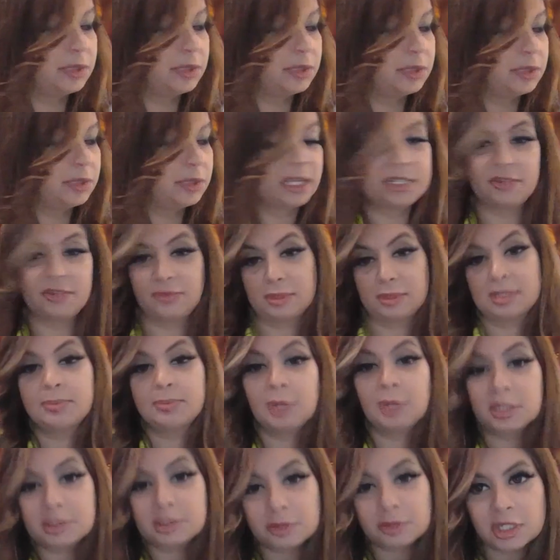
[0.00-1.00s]
You get
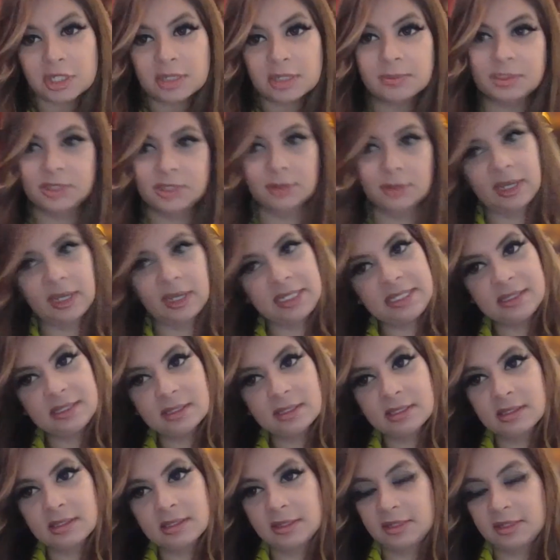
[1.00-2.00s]
different sponsorships. You have
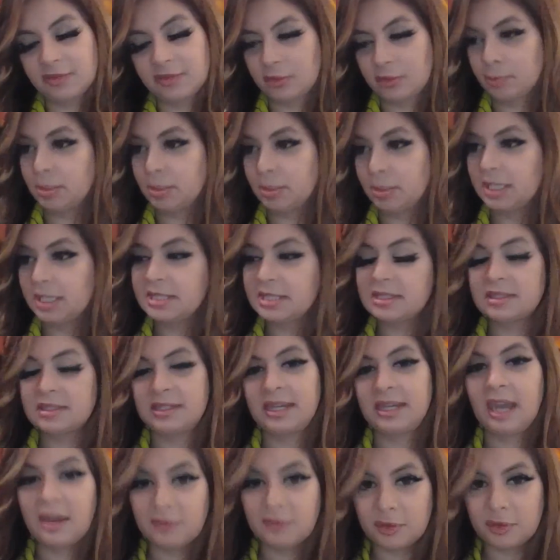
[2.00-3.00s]
ideas on different
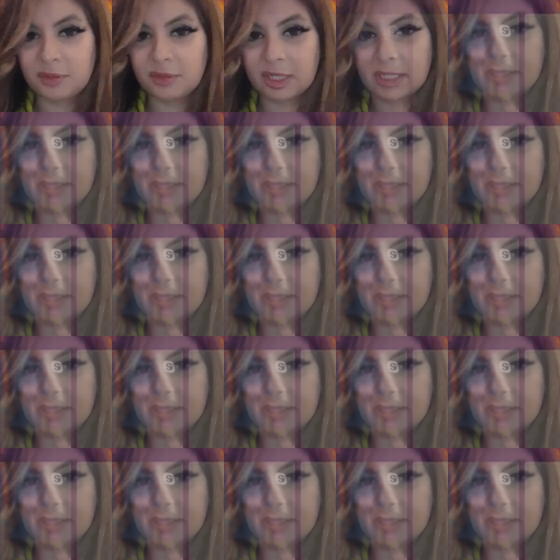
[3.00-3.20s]
places to have